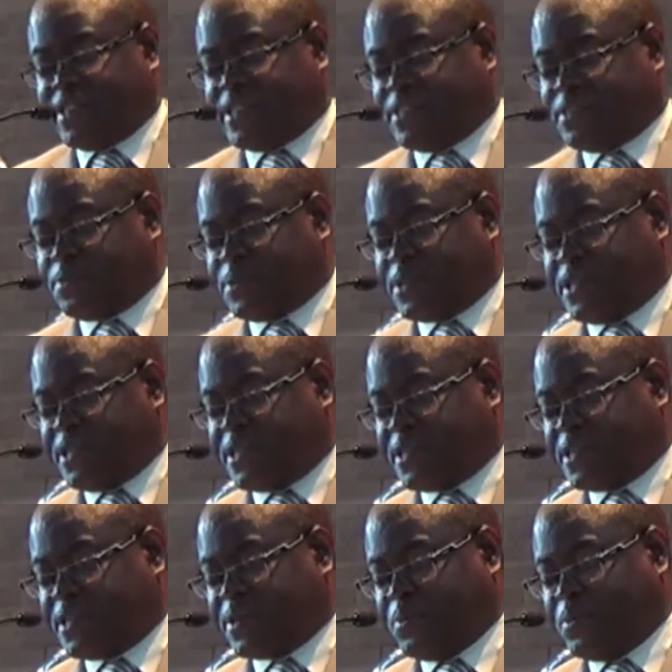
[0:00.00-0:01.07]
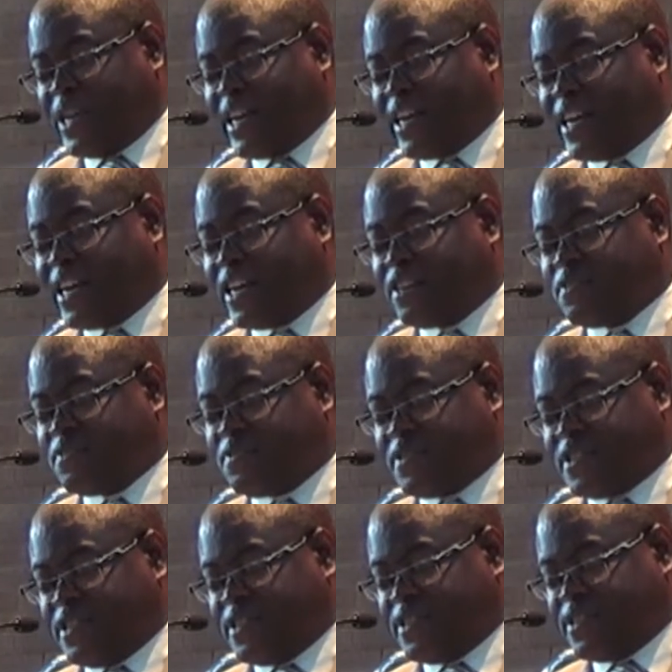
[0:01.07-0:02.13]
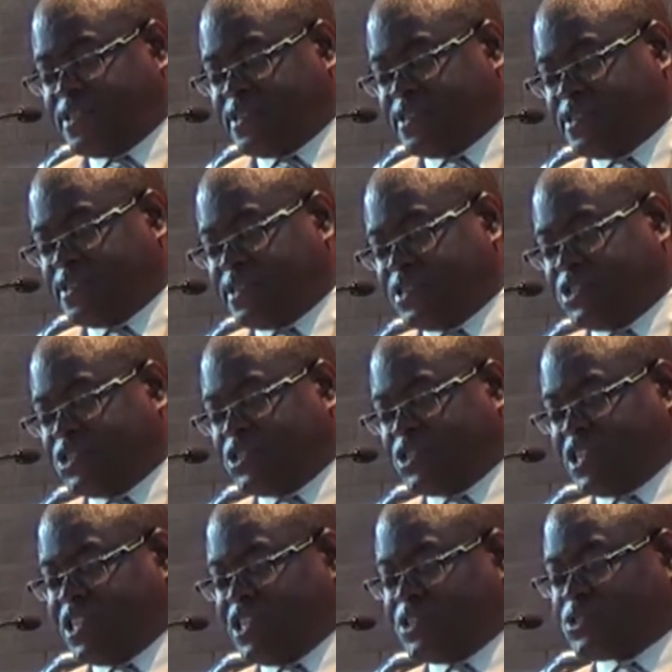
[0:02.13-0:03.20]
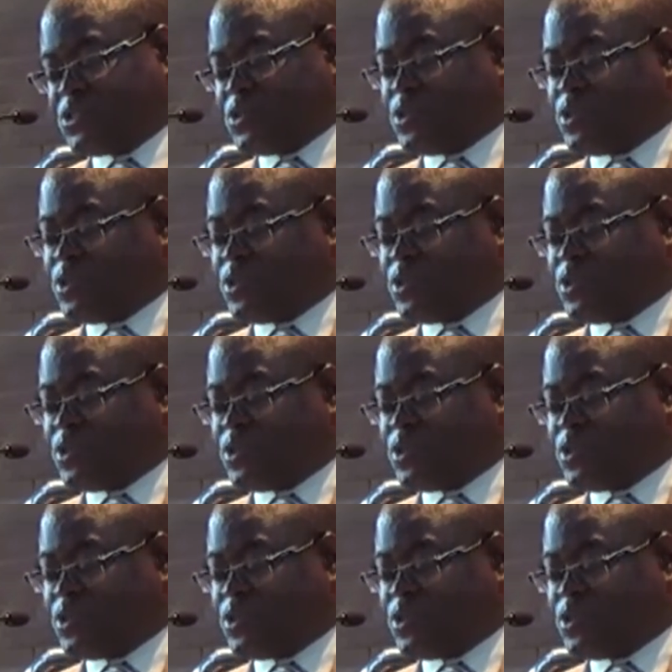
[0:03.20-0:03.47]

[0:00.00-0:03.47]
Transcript: that we, we love and seeing so